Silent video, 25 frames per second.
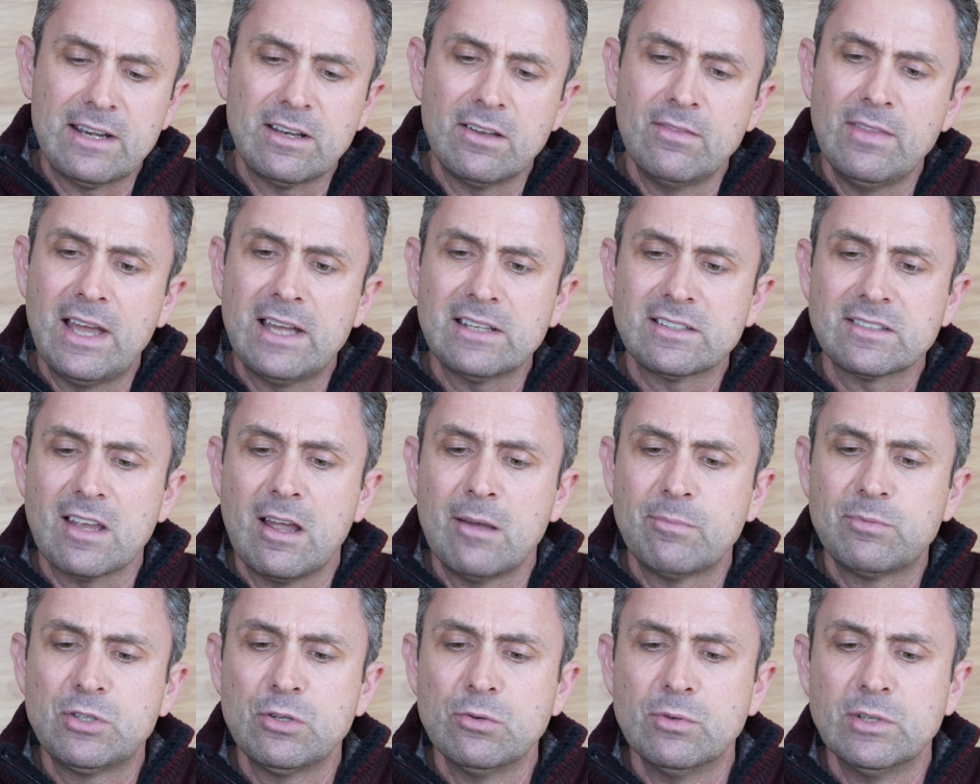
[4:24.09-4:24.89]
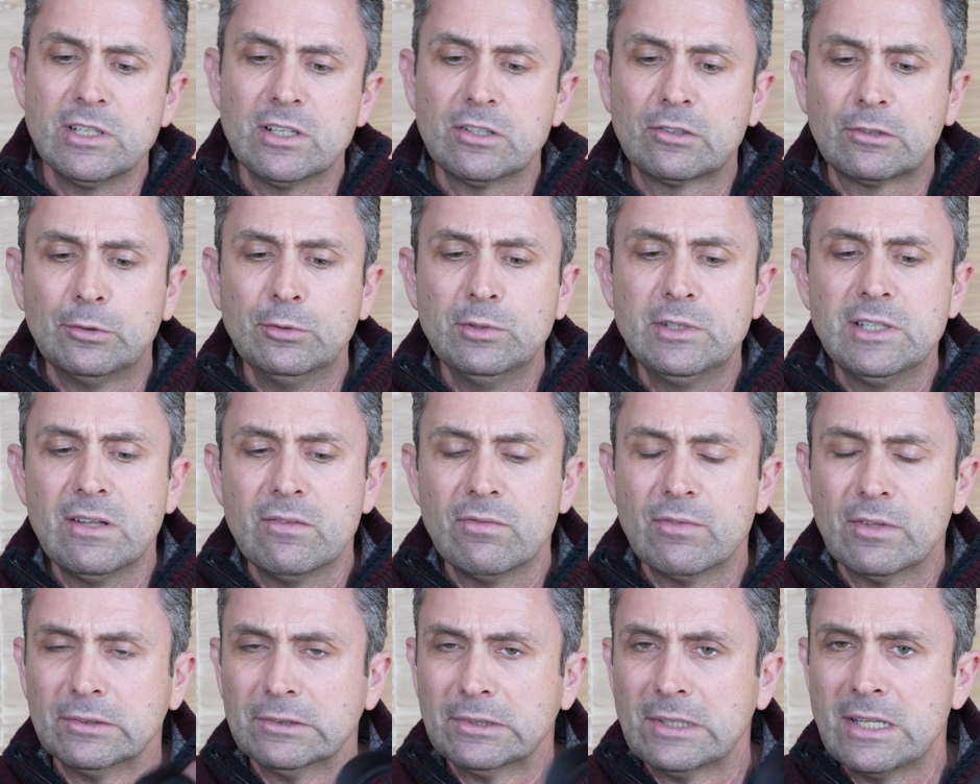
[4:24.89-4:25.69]
and that's up to and including
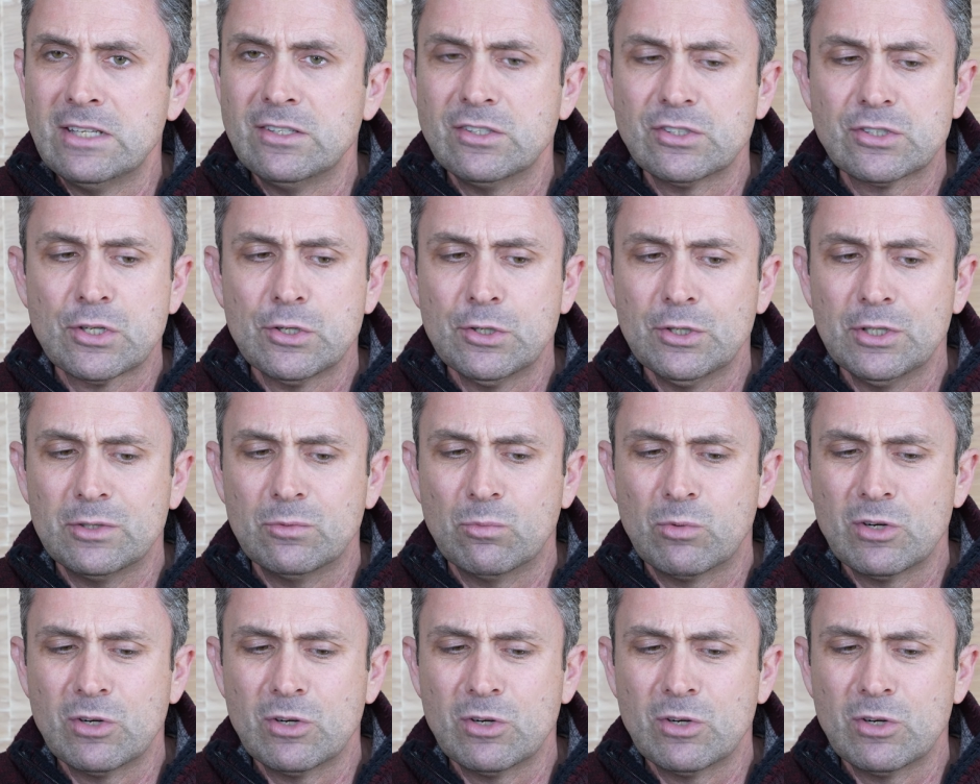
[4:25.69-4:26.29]
the lens hood,